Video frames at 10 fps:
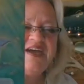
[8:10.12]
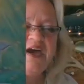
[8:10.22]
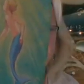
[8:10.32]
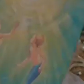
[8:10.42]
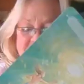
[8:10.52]

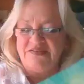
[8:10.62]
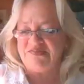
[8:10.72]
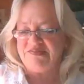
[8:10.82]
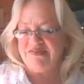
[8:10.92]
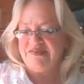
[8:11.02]

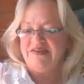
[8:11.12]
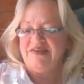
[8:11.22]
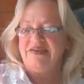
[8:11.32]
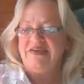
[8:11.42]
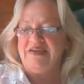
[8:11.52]
happiness.
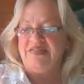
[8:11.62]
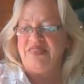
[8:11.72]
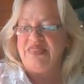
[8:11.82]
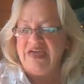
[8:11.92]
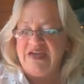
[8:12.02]
And
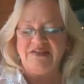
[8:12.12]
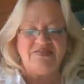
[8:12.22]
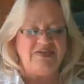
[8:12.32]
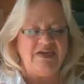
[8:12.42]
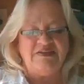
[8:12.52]
then at
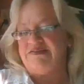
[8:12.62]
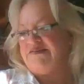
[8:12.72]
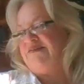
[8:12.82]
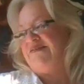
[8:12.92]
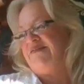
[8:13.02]
the end,
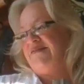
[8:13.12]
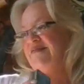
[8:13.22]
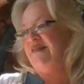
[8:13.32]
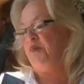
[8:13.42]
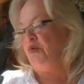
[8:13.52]

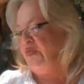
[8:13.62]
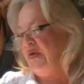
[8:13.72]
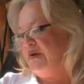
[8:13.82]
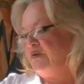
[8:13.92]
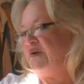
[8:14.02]
I'll pull
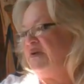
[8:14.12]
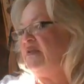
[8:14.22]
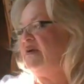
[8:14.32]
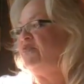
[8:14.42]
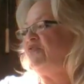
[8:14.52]
them out right
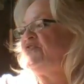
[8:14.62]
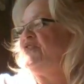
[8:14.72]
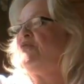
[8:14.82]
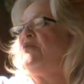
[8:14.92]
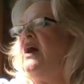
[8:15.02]
now. They're
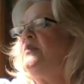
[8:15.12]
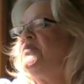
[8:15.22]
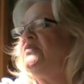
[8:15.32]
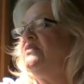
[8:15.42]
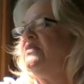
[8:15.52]
still
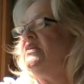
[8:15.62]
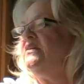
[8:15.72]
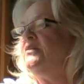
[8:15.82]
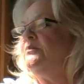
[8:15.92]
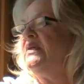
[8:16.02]
wrapped
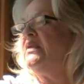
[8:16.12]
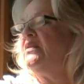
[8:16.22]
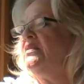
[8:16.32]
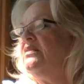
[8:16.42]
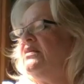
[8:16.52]
here in my
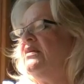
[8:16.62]
little,